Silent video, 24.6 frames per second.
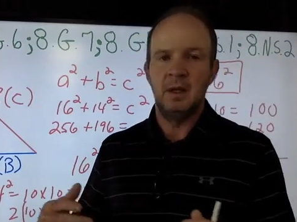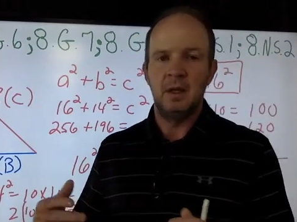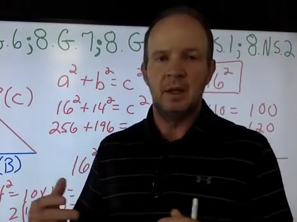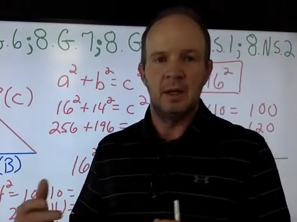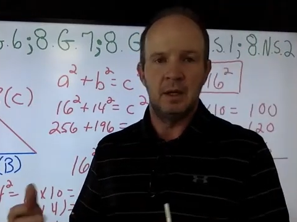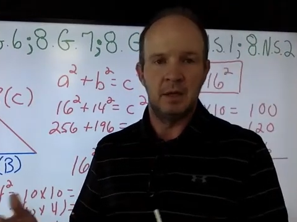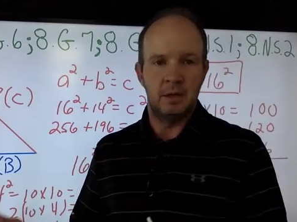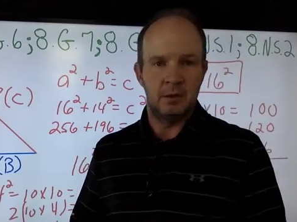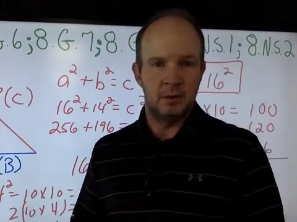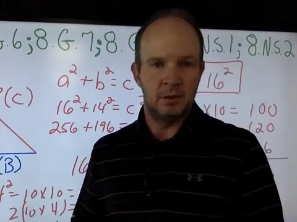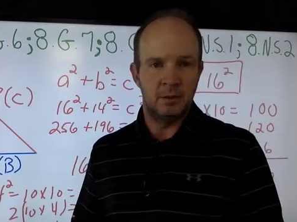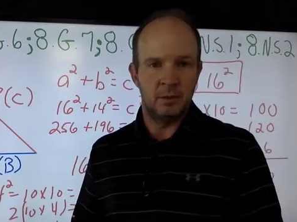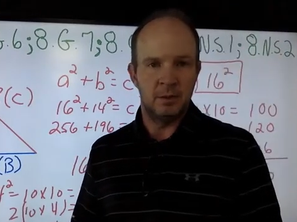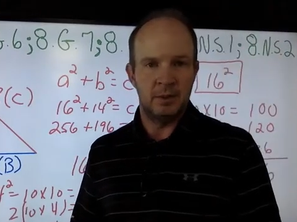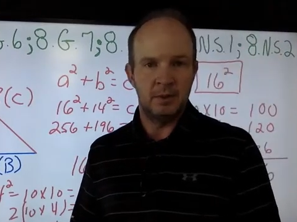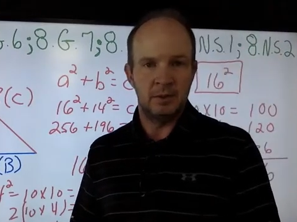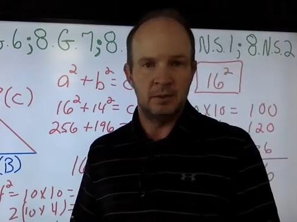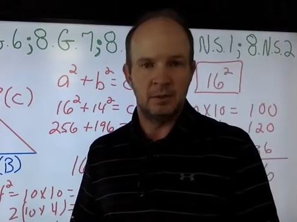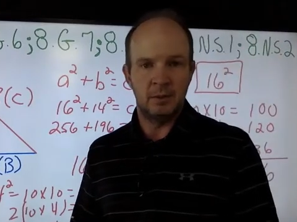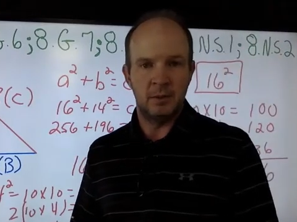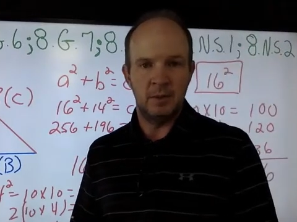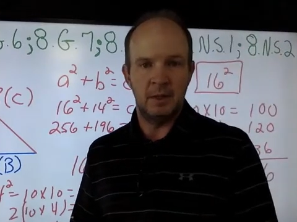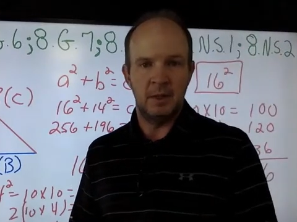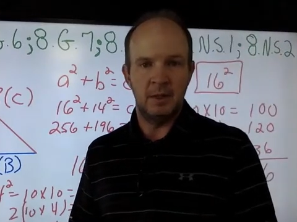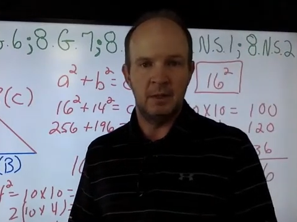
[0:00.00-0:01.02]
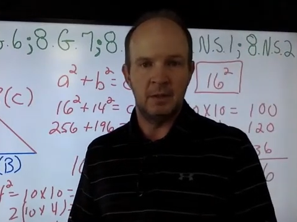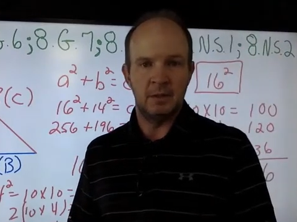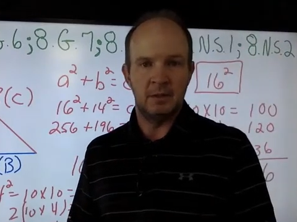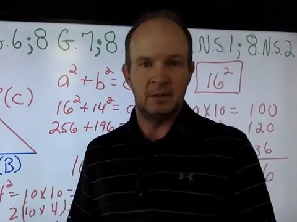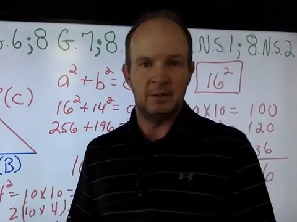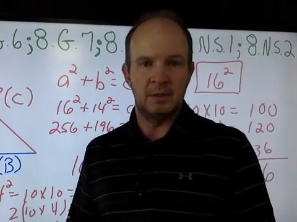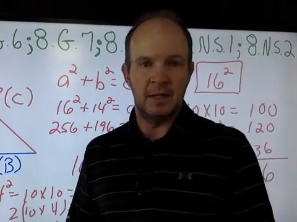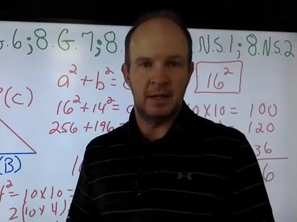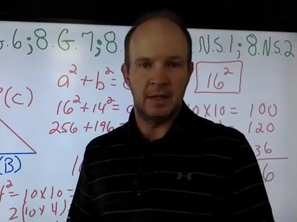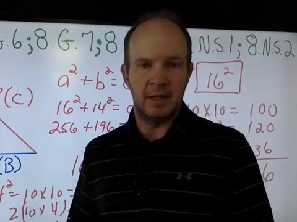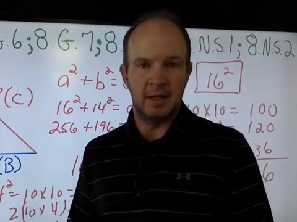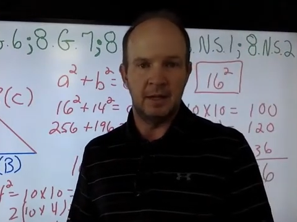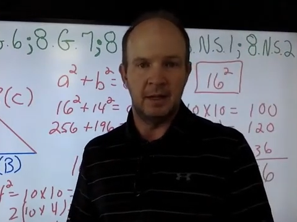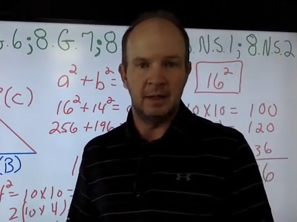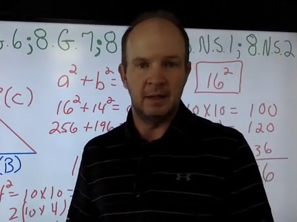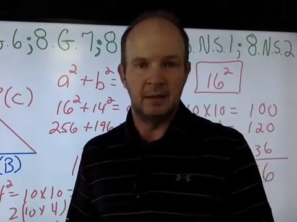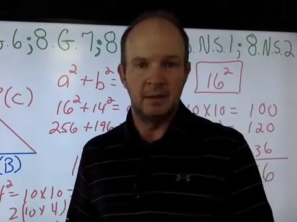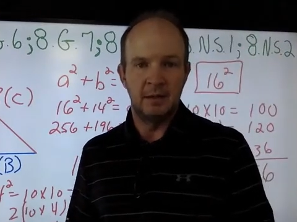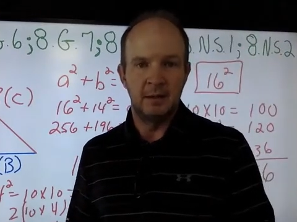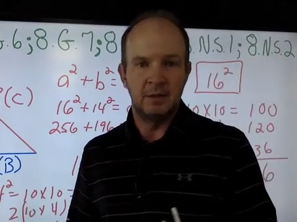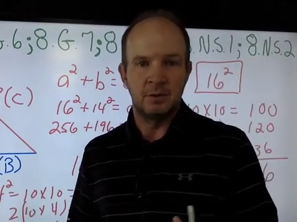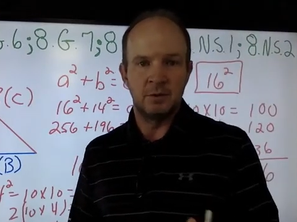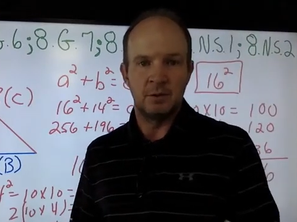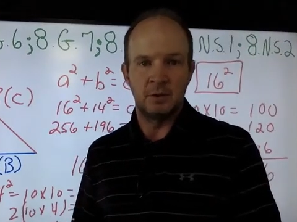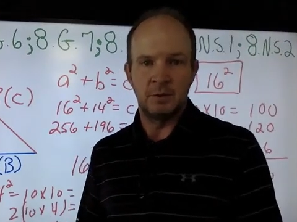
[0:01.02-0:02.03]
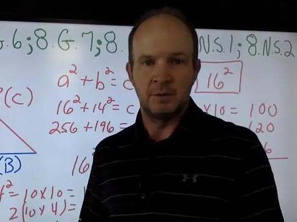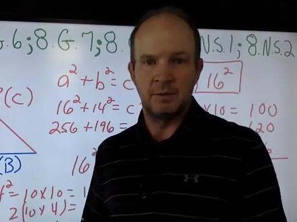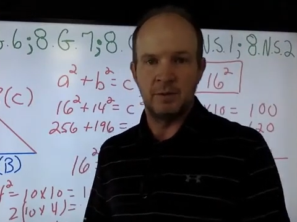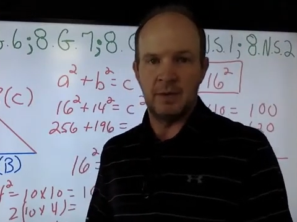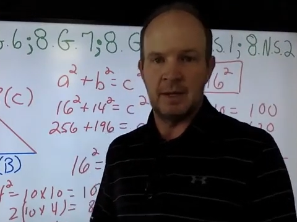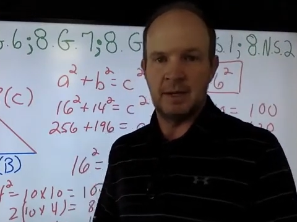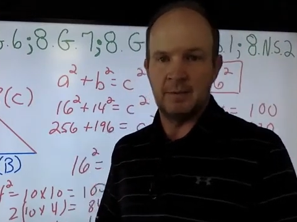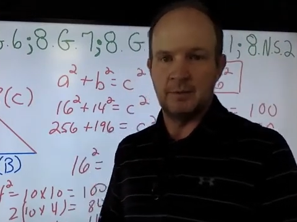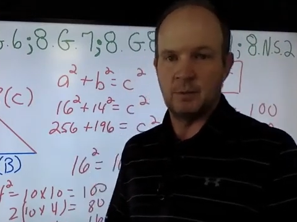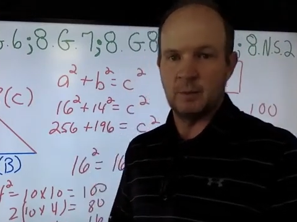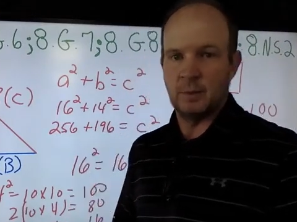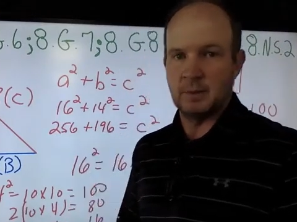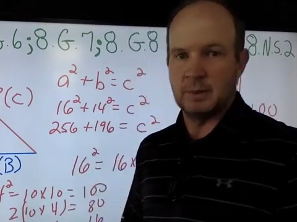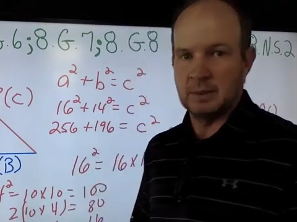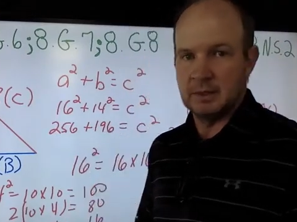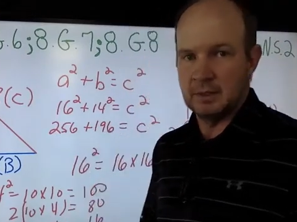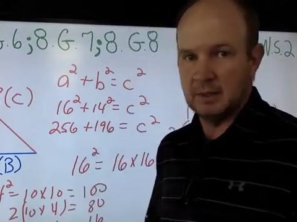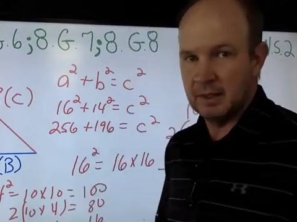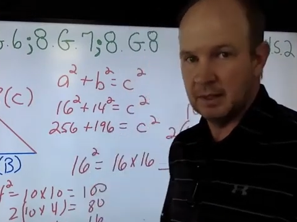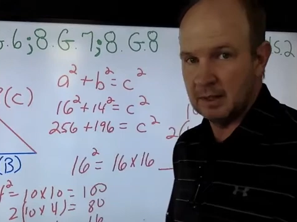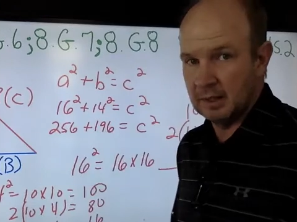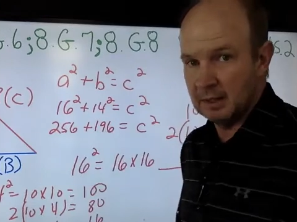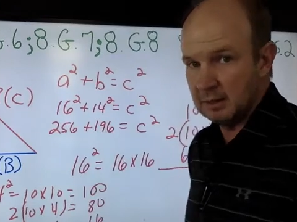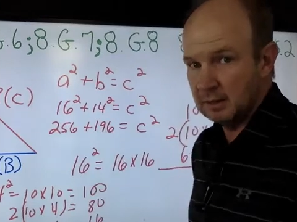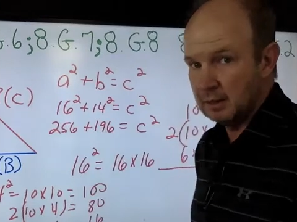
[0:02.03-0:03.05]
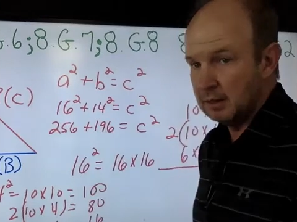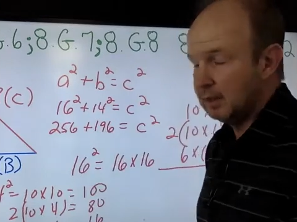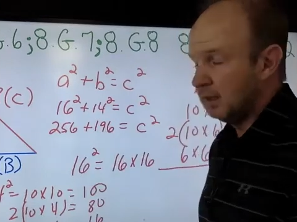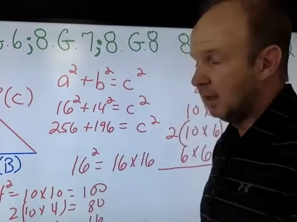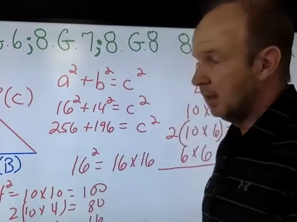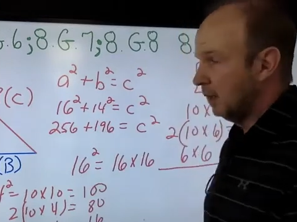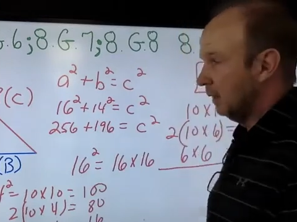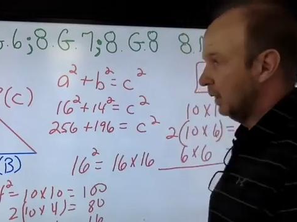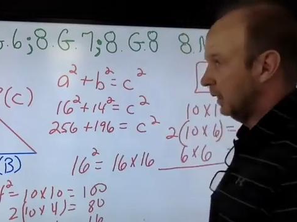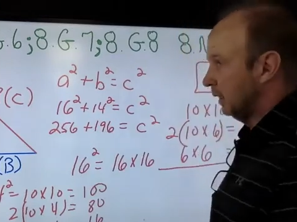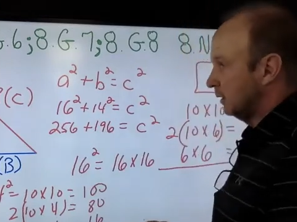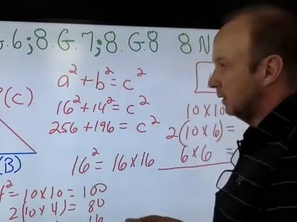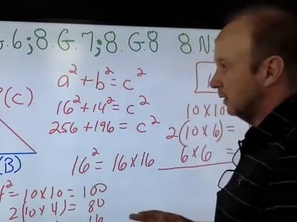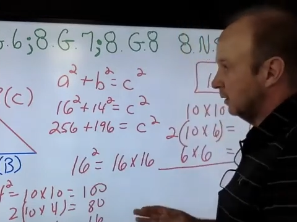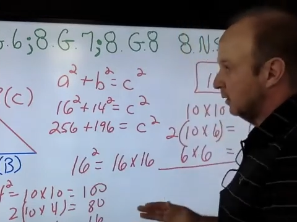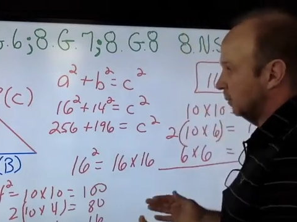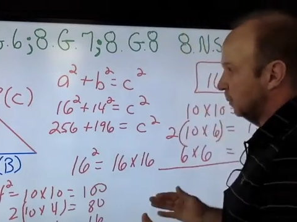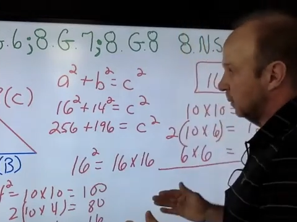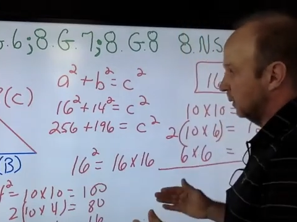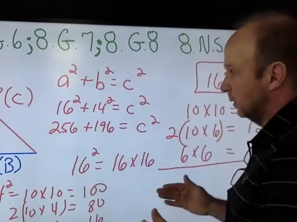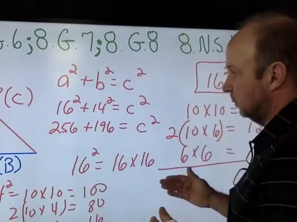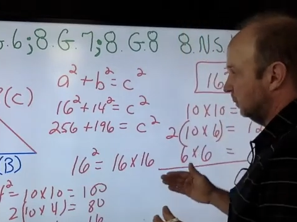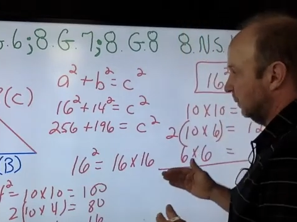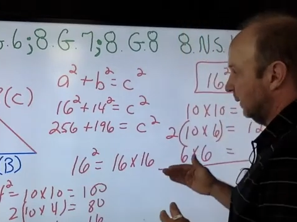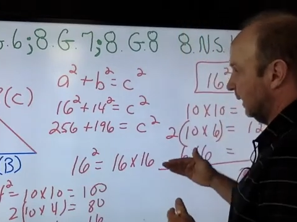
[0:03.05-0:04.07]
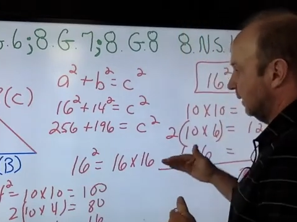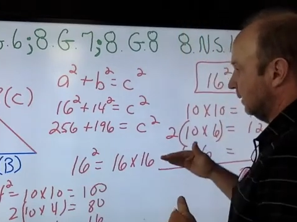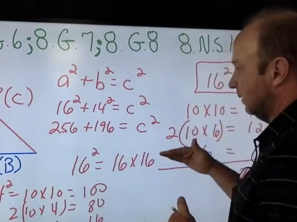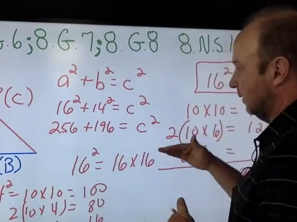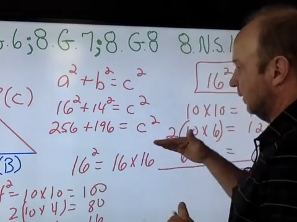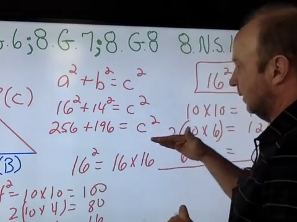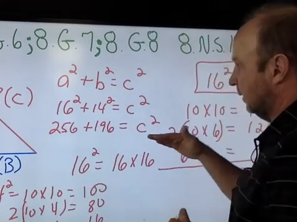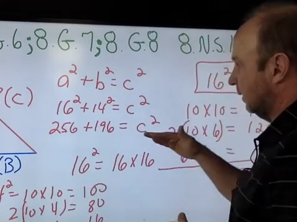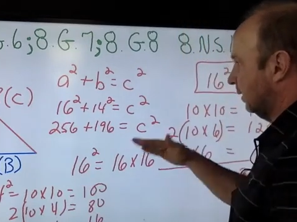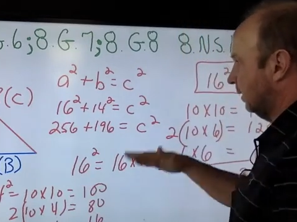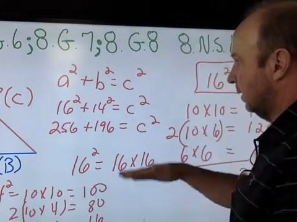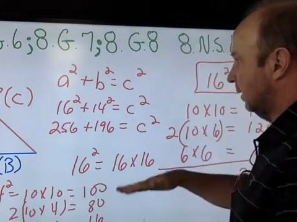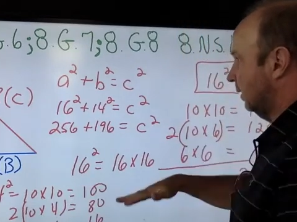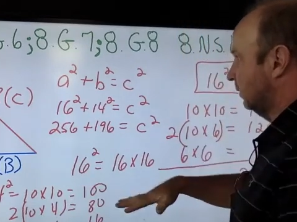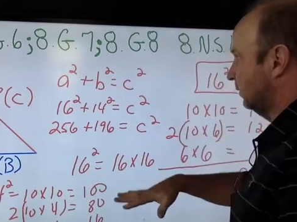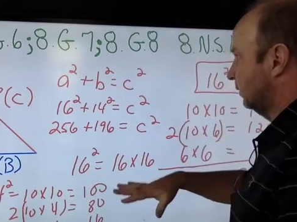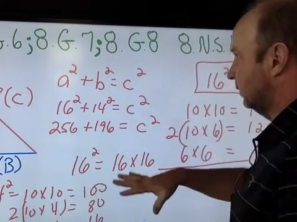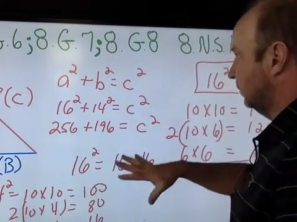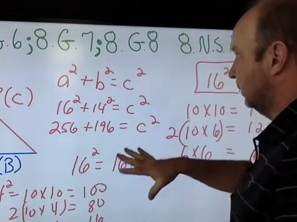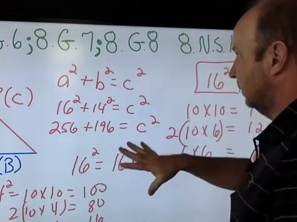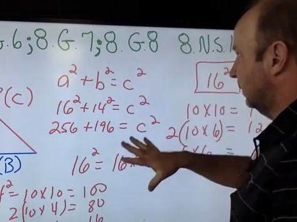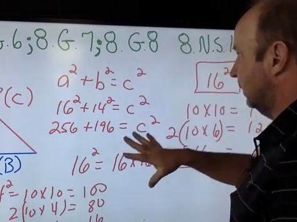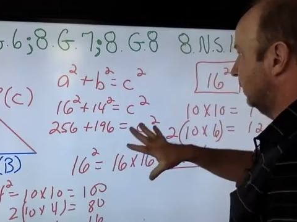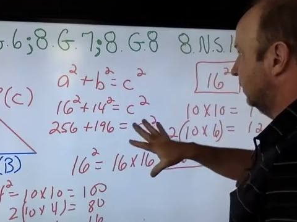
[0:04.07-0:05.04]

and 3 squared is 9, so it's 529. It's just a perspective to learn to